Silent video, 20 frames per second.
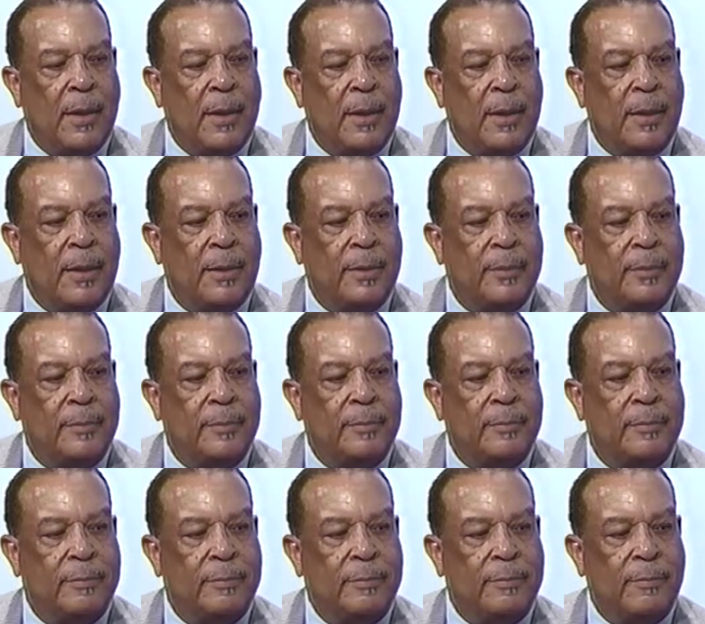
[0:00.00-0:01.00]
And
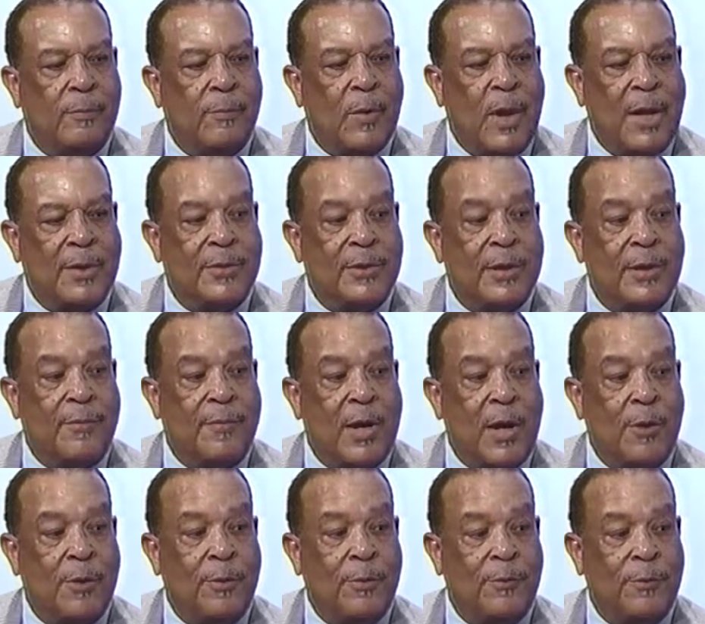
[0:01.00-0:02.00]
I
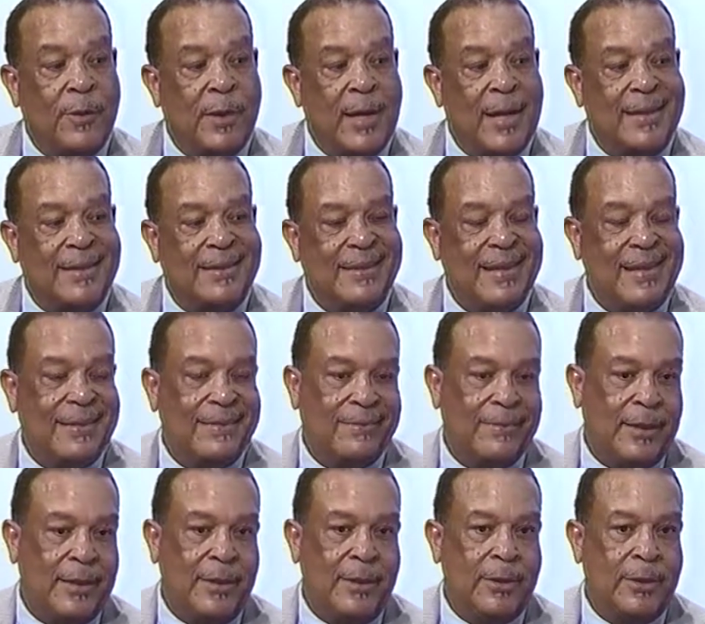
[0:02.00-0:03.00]
served all over the United
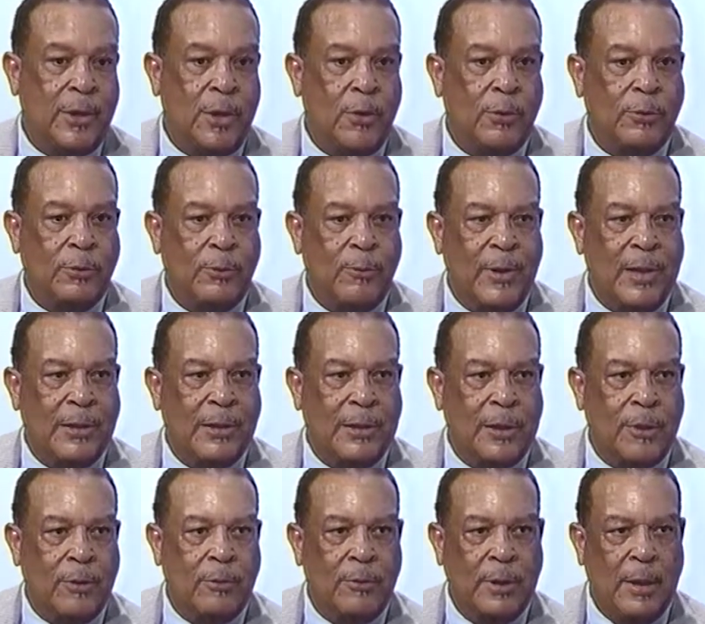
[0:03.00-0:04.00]
States, the East Coast, the
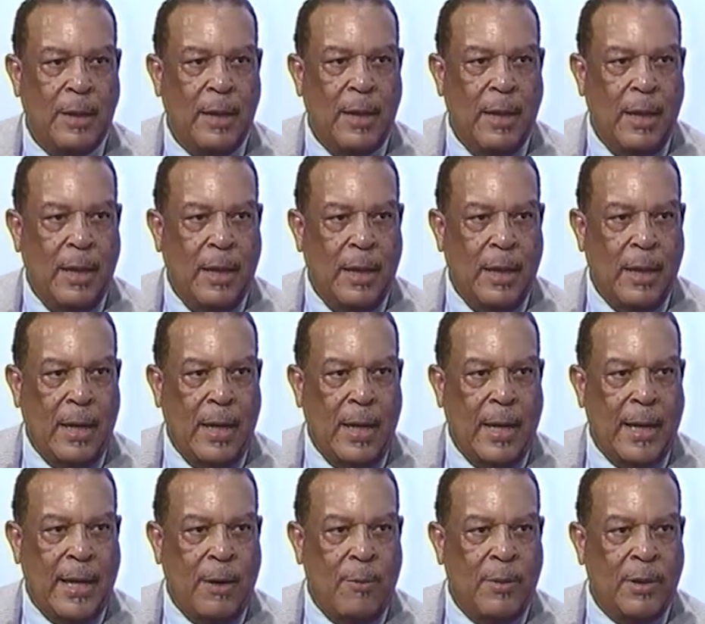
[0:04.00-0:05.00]
West Coast.
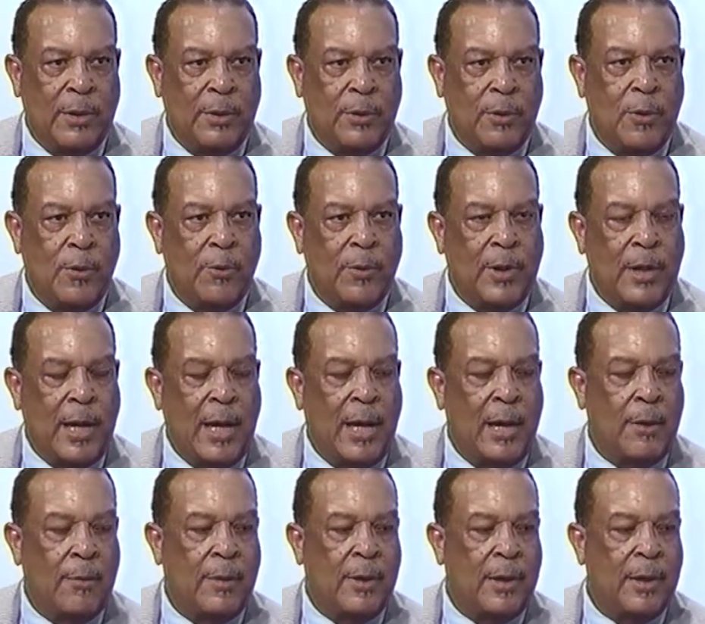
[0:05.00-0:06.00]
And I went to
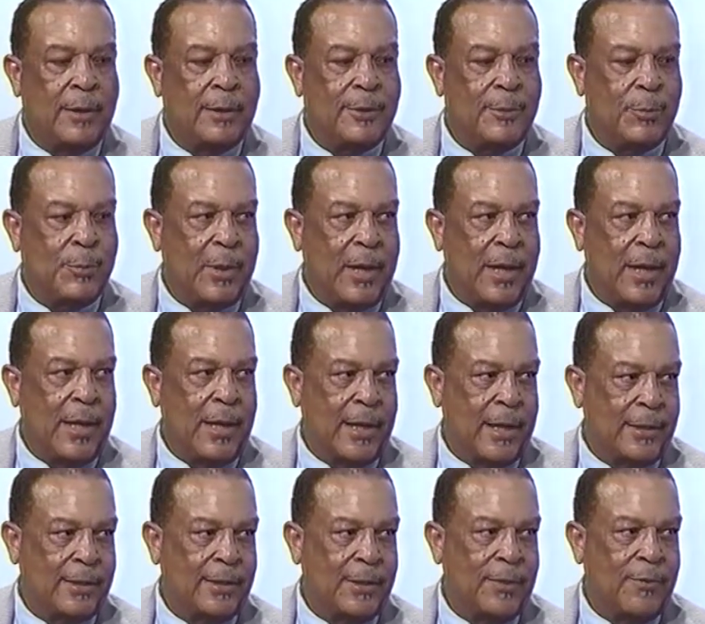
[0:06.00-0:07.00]
Okinawa and
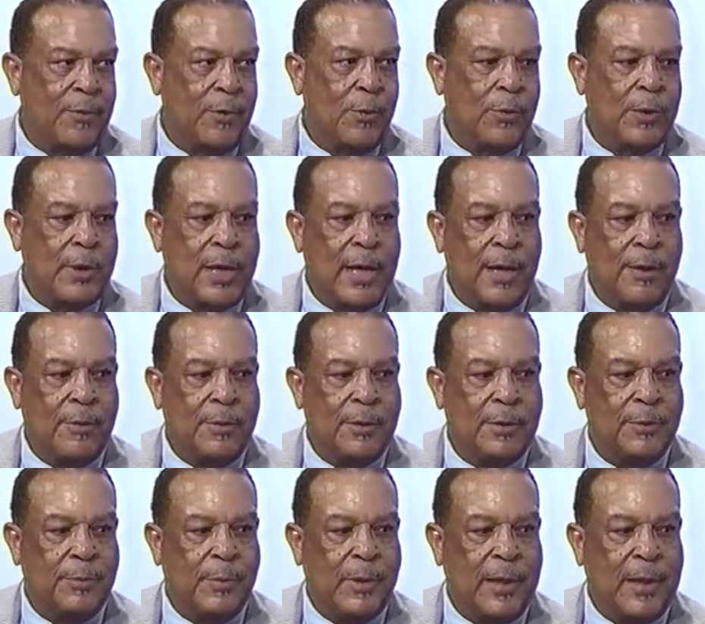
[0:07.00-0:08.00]
Japan. I served in
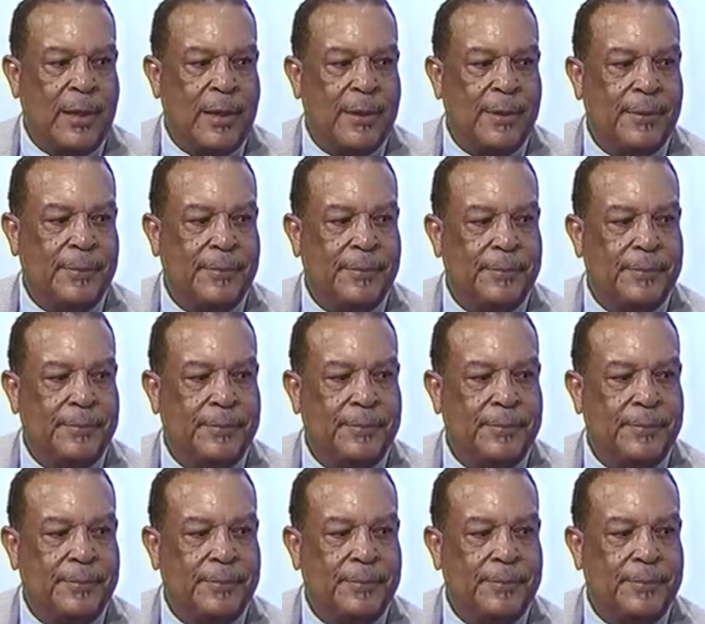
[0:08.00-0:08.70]
Okinawa and Japan.